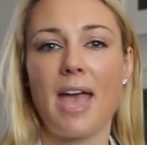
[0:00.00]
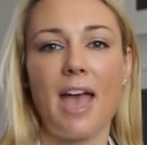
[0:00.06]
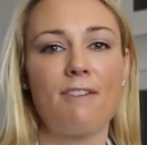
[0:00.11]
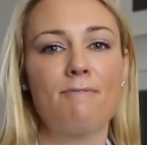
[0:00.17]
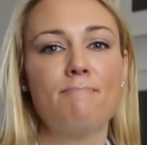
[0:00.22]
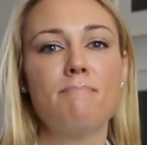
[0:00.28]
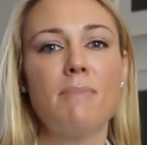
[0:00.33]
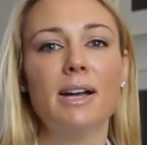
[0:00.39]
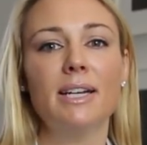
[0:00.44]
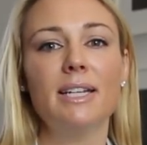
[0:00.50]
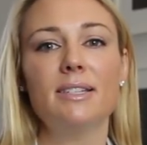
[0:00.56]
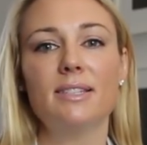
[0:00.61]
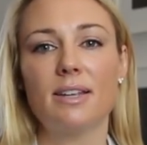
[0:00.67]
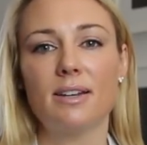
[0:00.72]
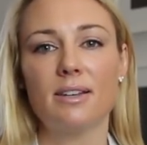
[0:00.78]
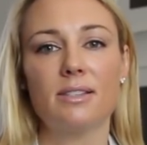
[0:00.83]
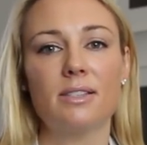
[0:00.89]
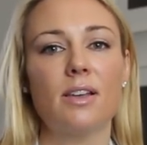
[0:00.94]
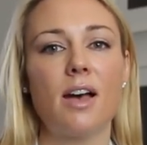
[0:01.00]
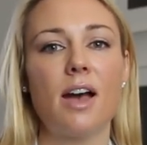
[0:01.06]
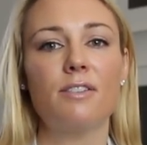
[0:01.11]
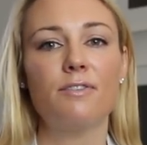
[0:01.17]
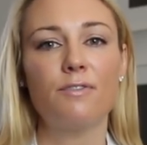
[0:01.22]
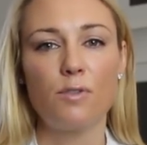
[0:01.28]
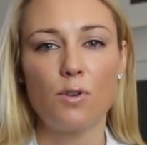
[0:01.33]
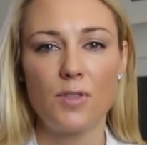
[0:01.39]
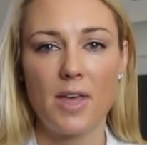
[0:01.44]
have money set
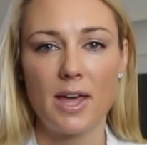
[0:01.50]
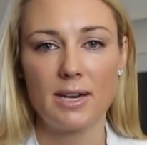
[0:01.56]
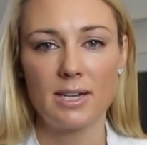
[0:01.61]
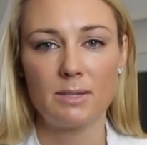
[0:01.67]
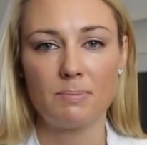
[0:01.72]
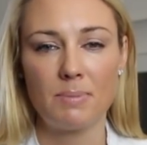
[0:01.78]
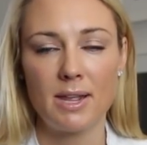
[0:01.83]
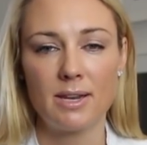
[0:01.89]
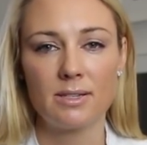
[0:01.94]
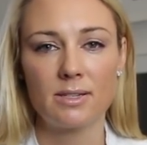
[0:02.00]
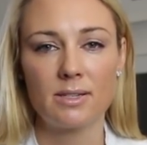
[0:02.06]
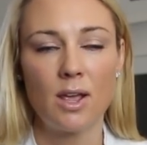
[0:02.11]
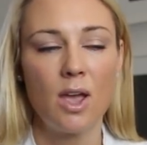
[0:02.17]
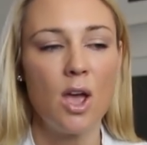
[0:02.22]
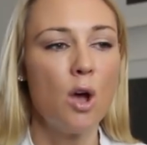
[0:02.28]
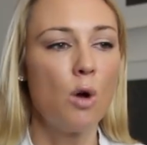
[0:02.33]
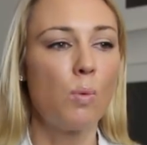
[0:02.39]
aside for that expense.